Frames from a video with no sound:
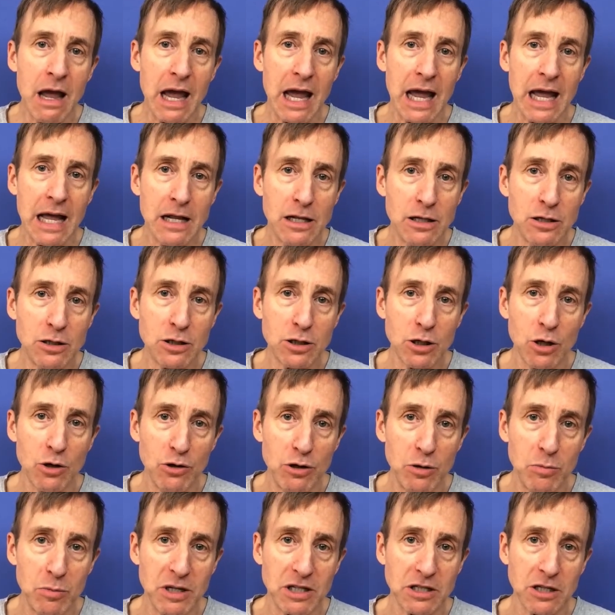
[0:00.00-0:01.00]
into
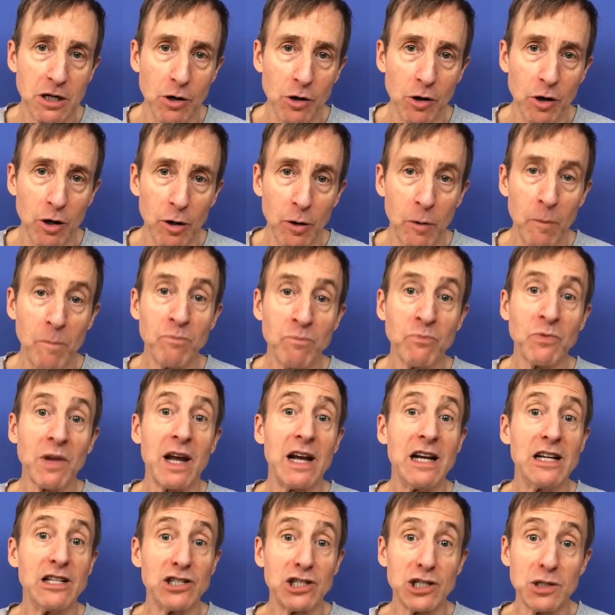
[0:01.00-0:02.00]
the material,
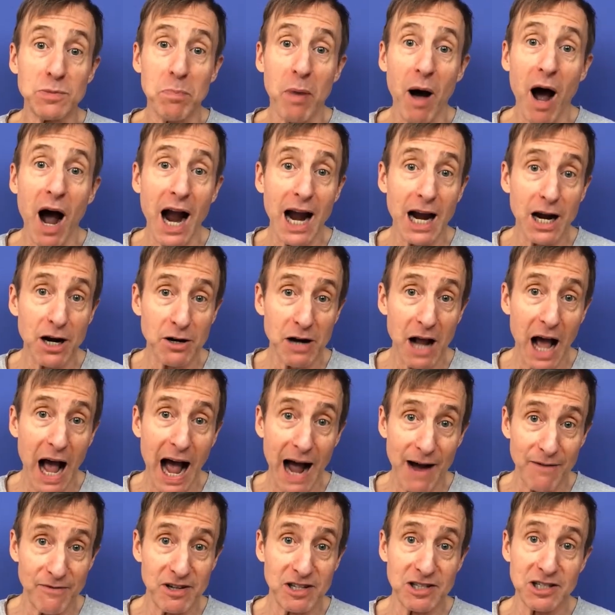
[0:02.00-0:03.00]
inspired,
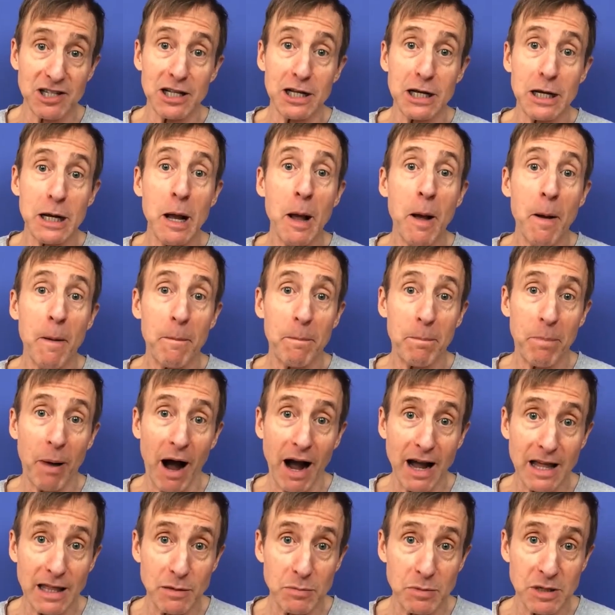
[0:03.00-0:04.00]
obviously,
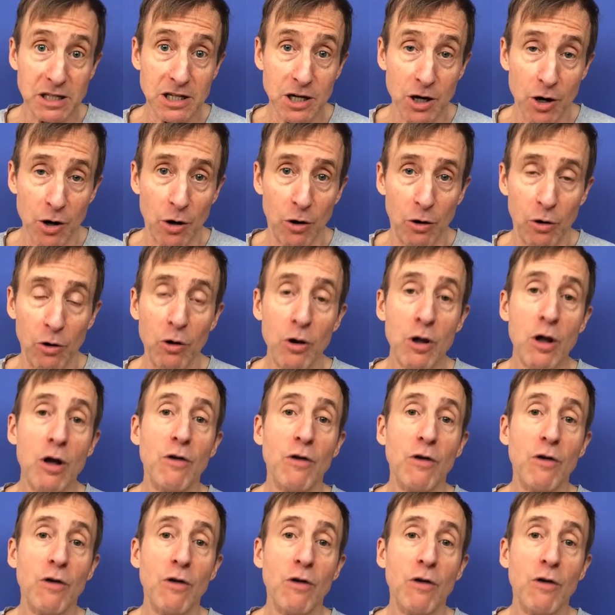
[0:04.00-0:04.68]
by the material.